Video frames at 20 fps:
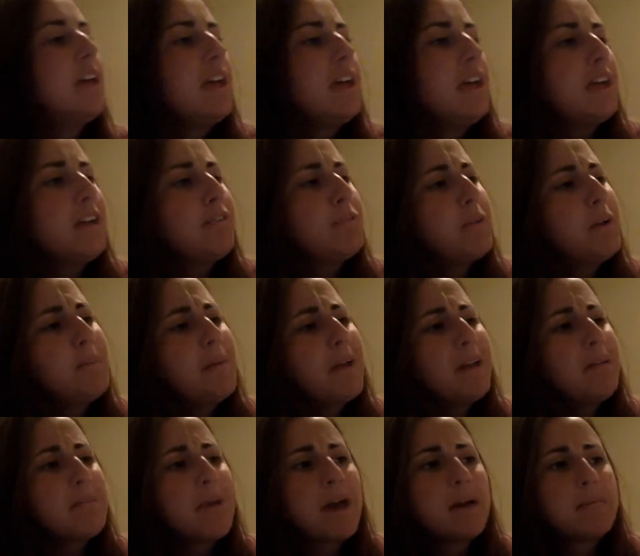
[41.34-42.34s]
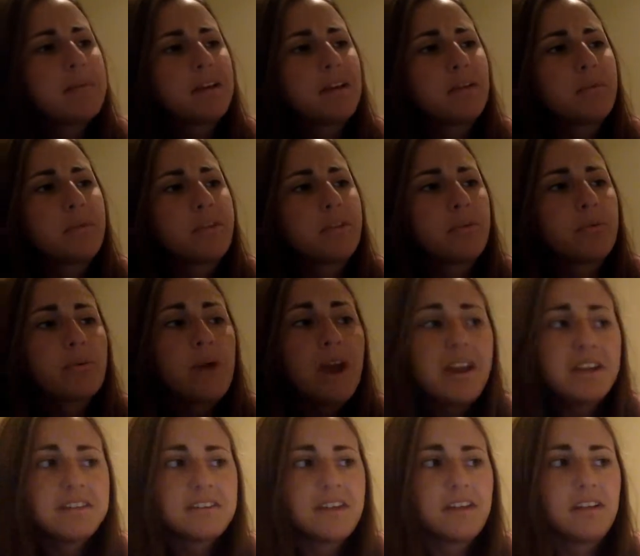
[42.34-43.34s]
If we made Mapman with a
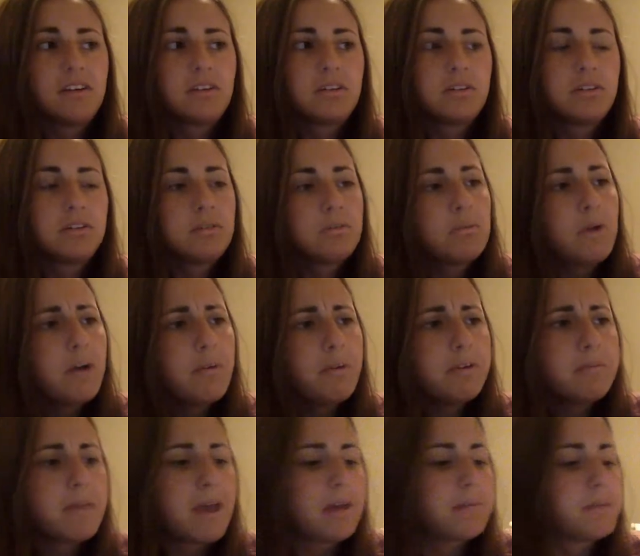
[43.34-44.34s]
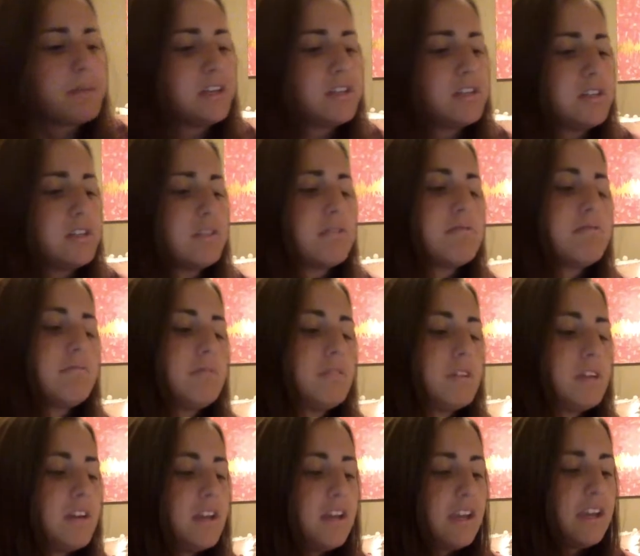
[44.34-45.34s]
rectangle, what would Mapman do?
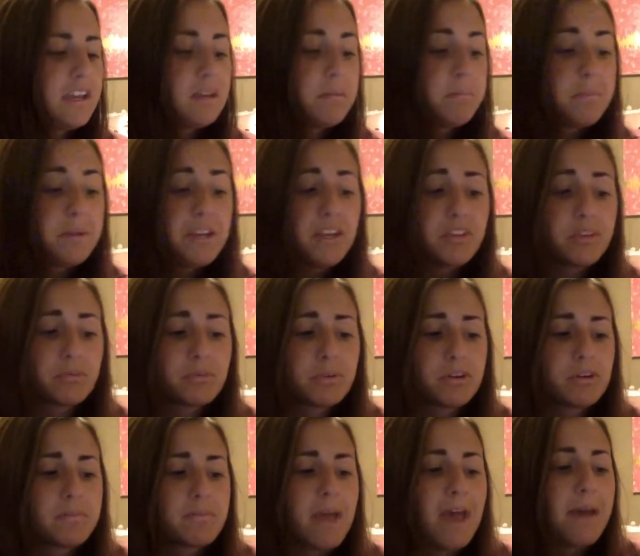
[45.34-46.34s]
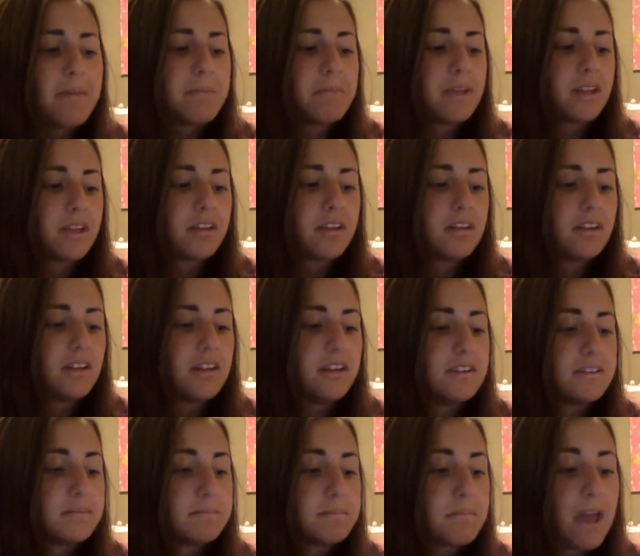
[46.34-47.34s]
He'd be the real Mapman, and
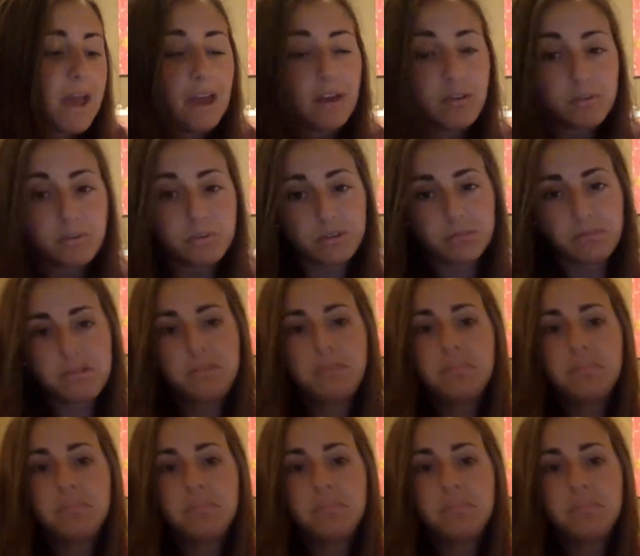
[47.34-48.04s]
his map would be